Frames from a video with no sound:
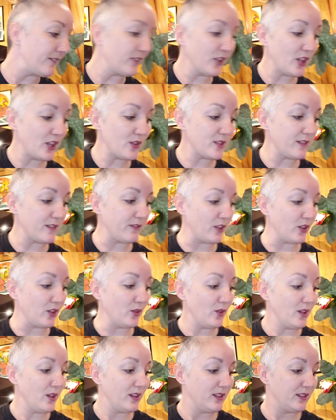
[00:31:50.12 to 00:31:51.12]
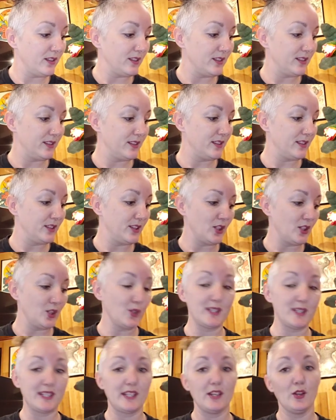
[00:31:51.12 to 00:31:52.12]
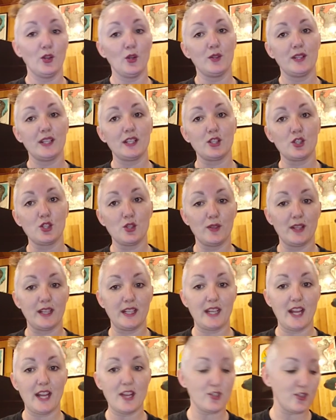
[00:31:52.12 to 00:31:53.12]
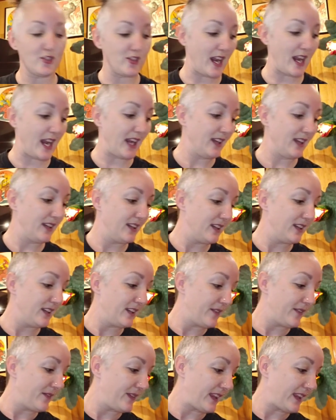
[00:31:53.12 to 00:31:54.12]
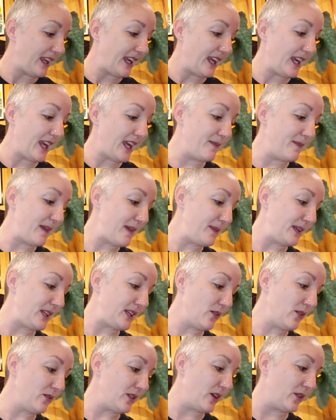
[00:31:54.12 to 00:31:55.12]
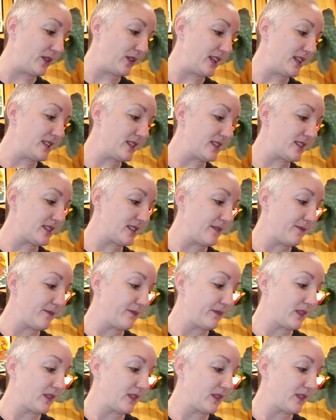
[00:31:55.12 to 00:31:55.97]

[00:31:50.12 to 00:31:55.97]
For those of you who didn't tune in yesterday and maybe don't know this,